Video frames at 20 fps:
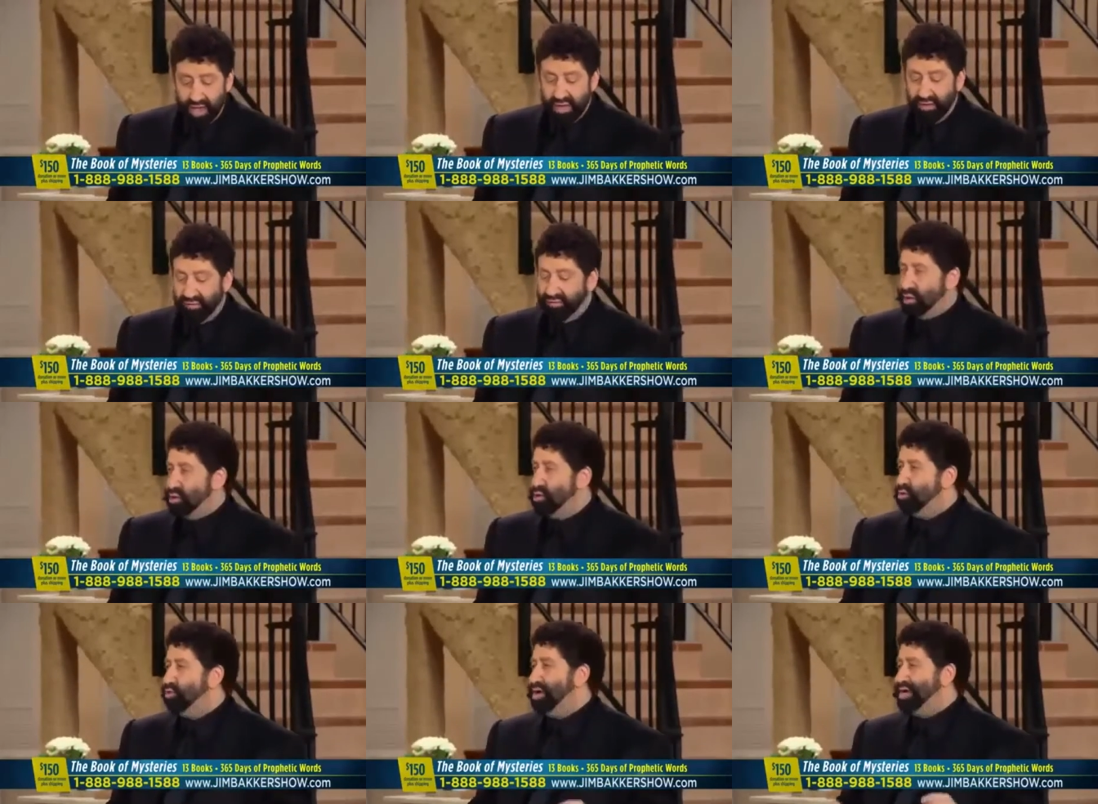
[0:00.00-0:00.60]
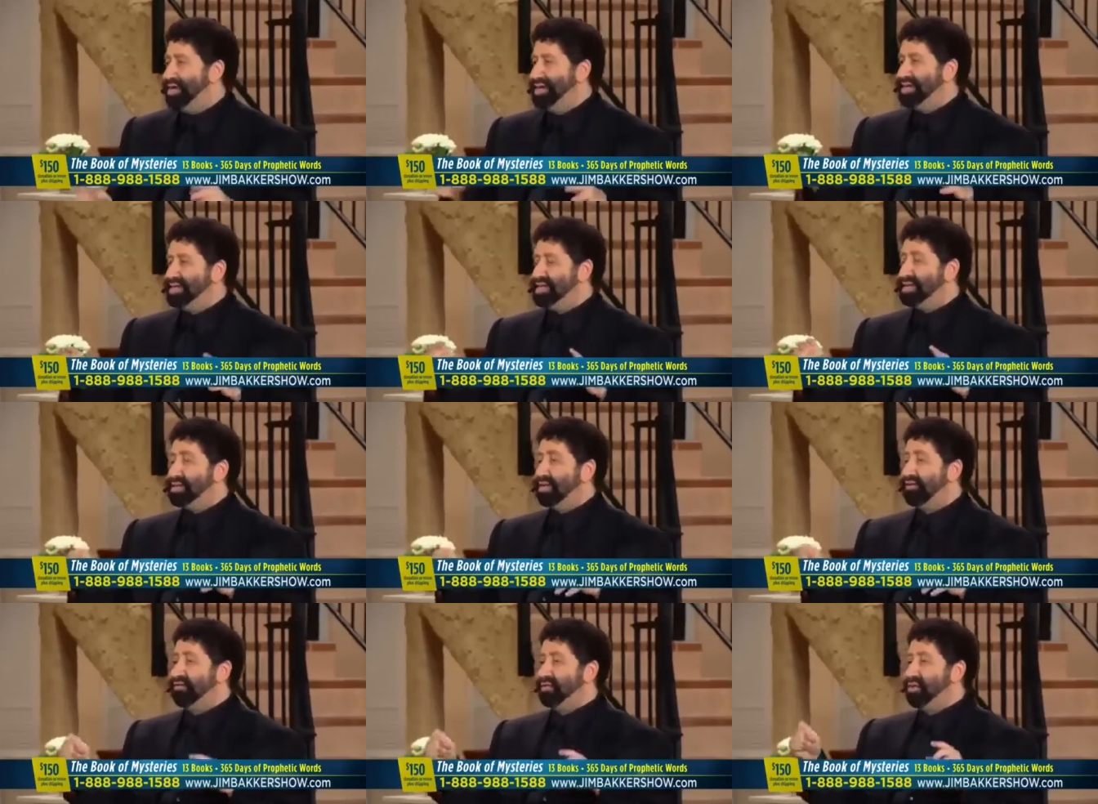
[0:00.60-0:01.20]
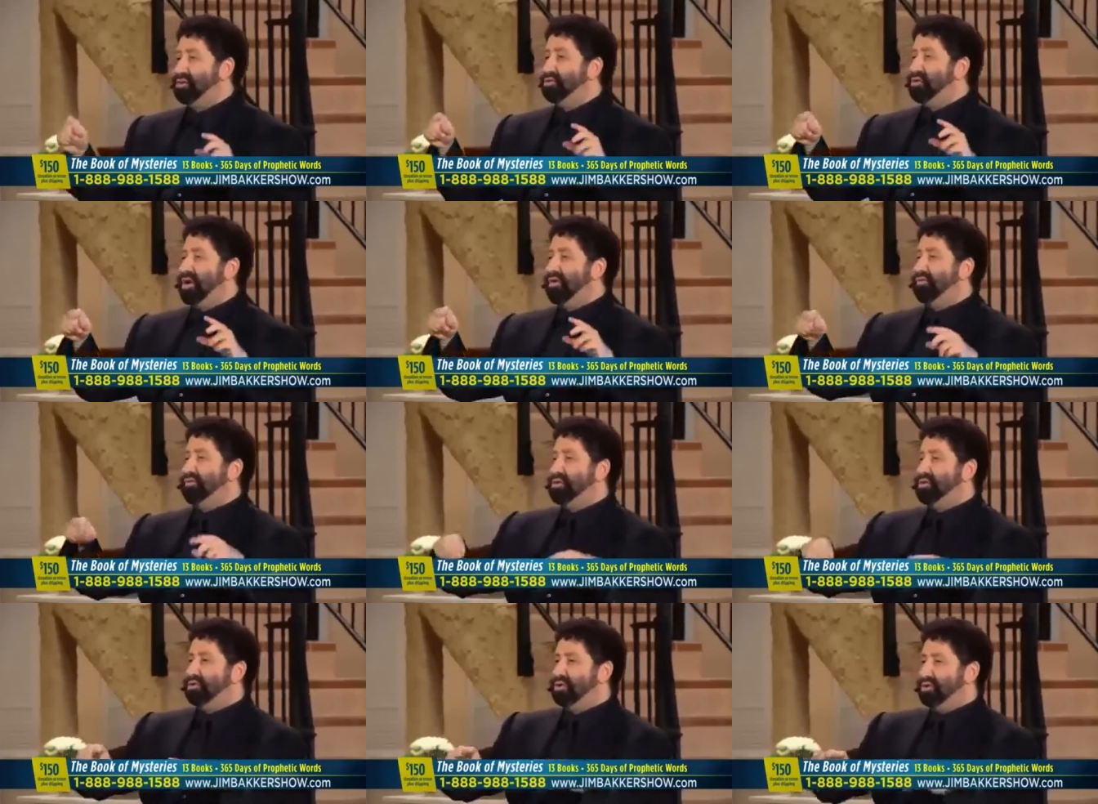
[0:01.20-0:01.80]
A few witnesses, a few
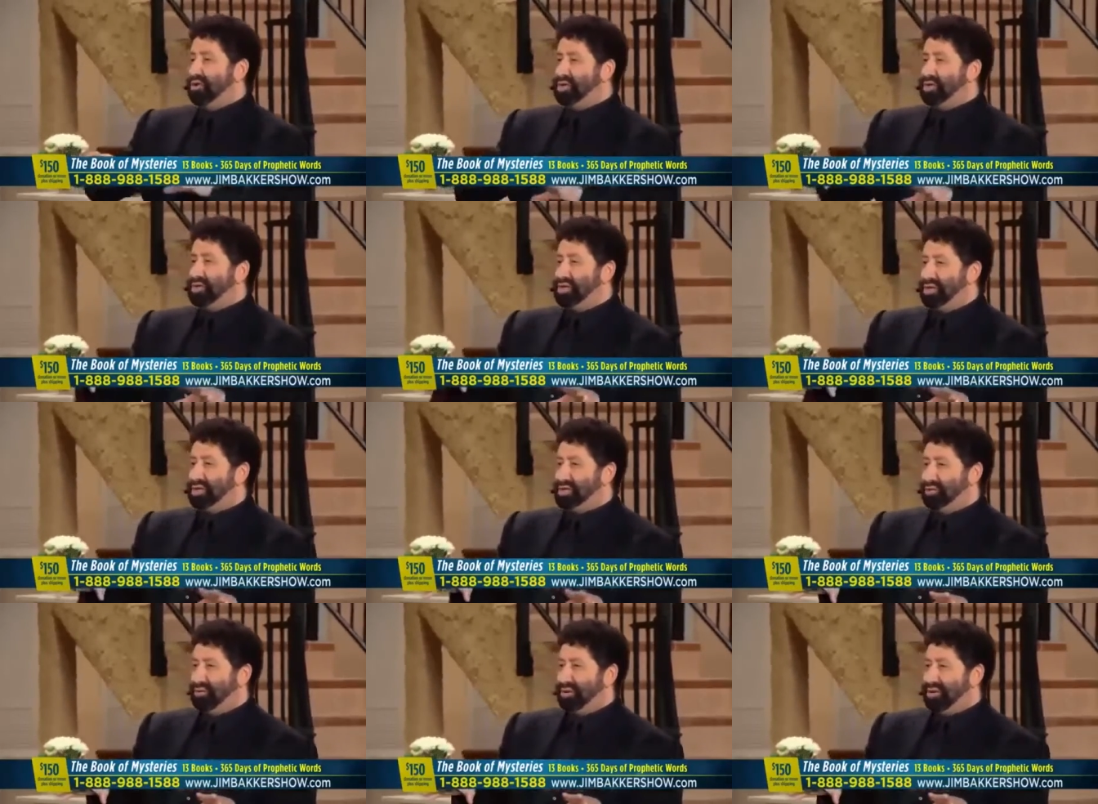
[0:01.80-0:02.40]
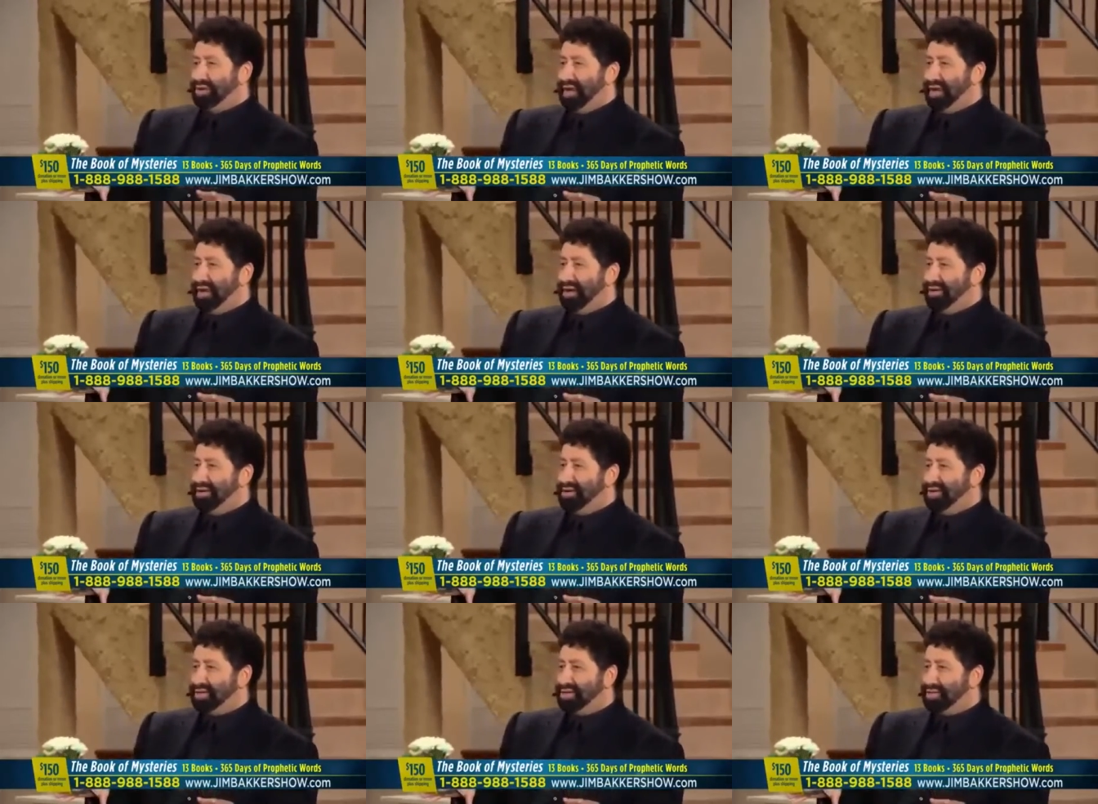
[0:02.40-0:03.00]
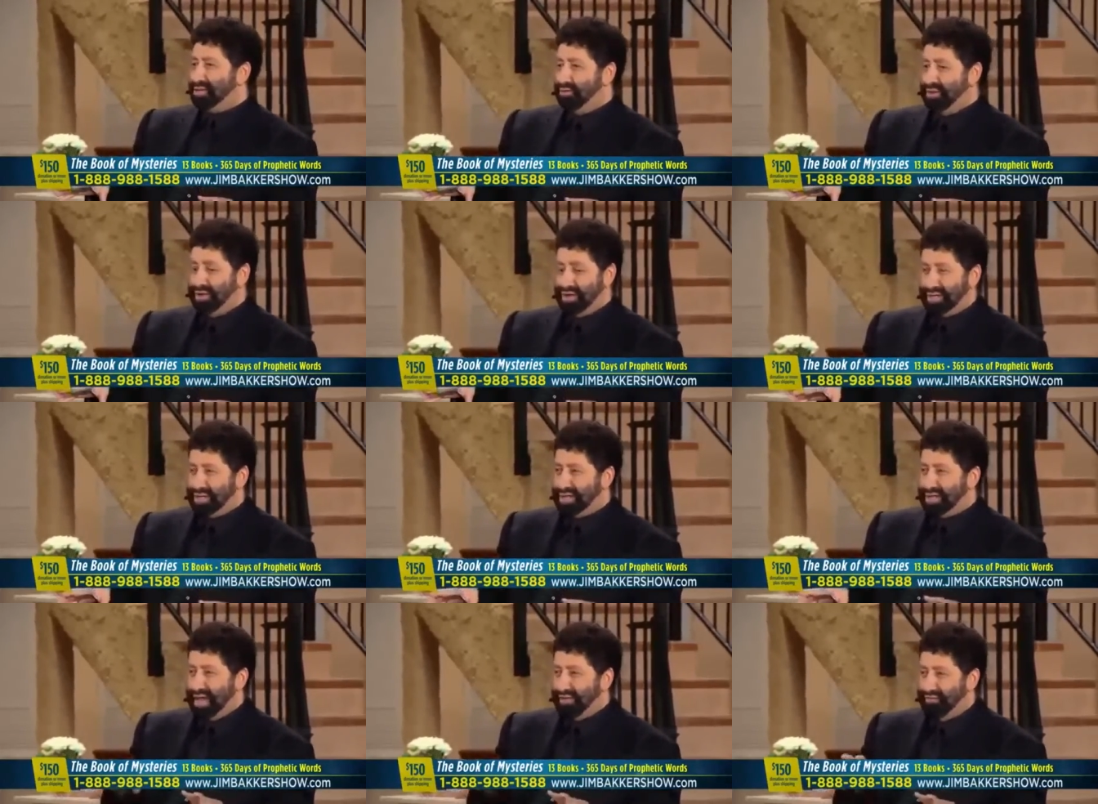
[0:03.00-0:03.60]
Christians were there just to
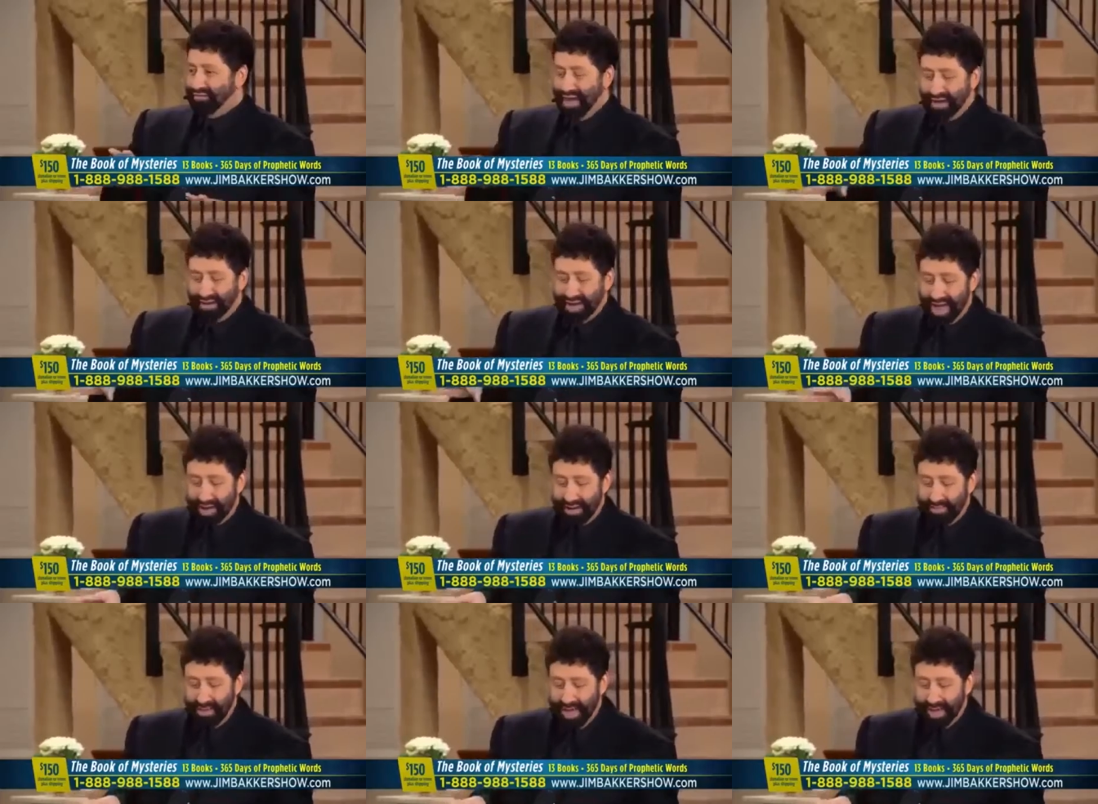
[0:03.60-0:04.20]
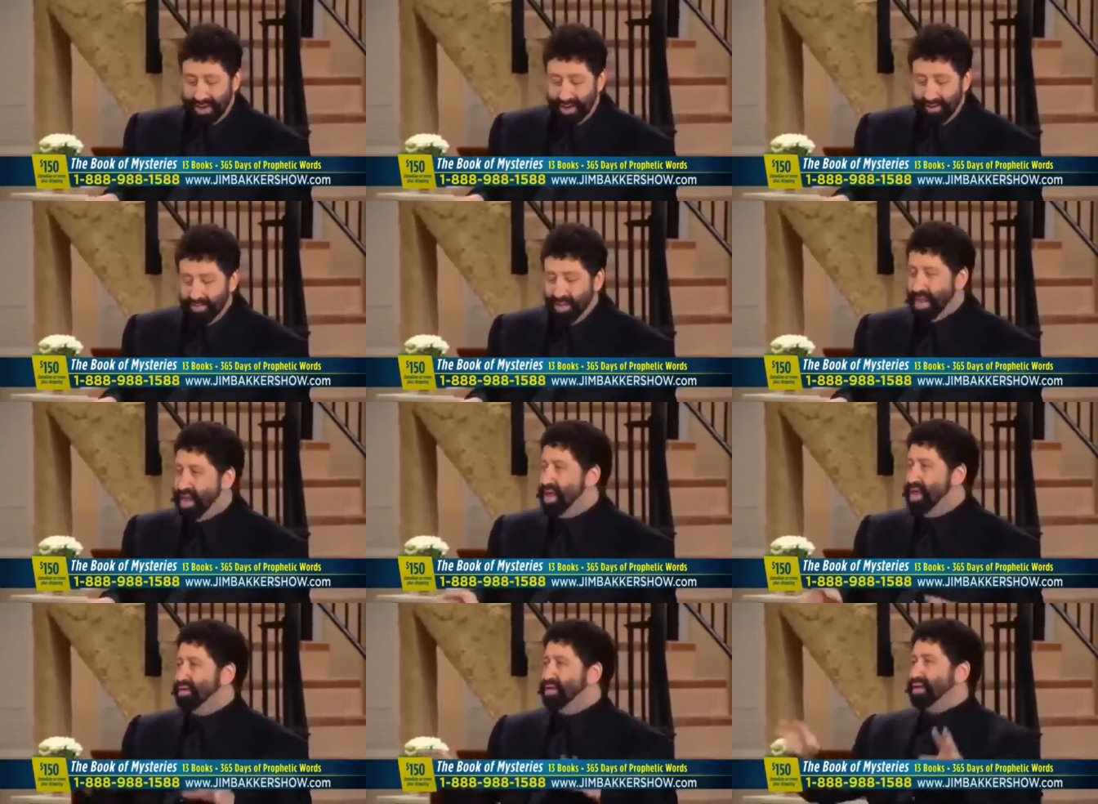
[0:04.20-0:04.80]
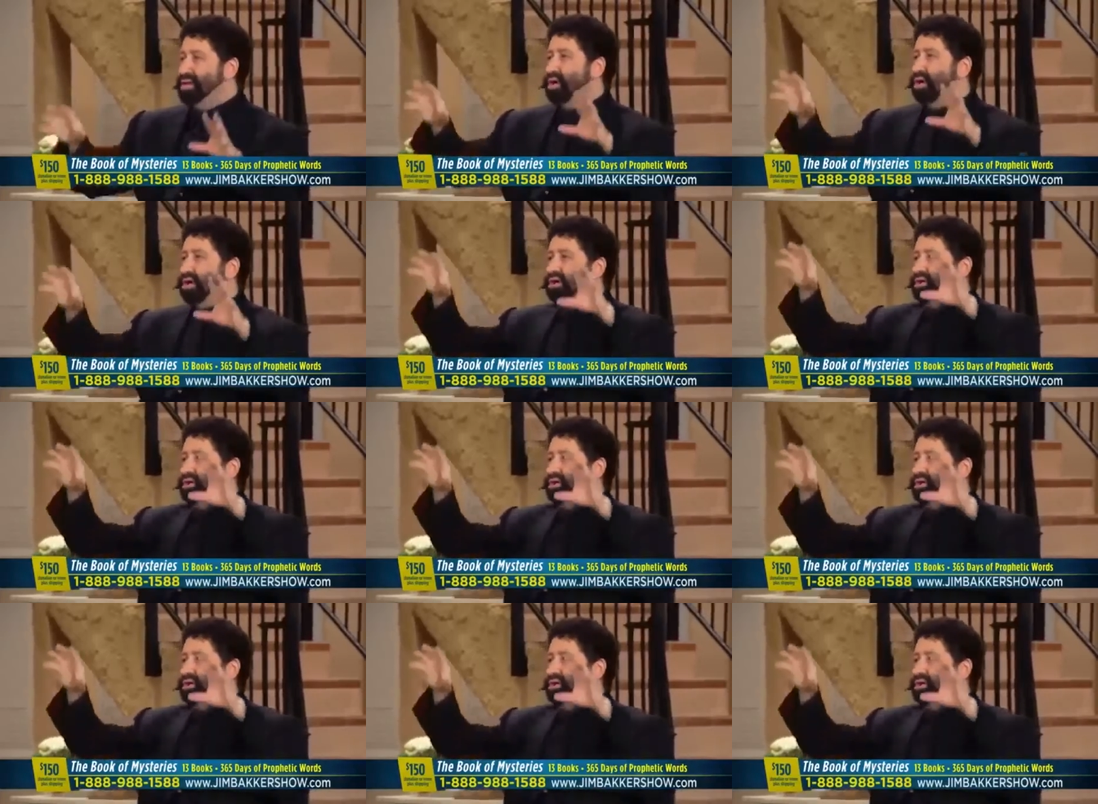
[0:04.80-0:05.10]
witness it. They found out about it. The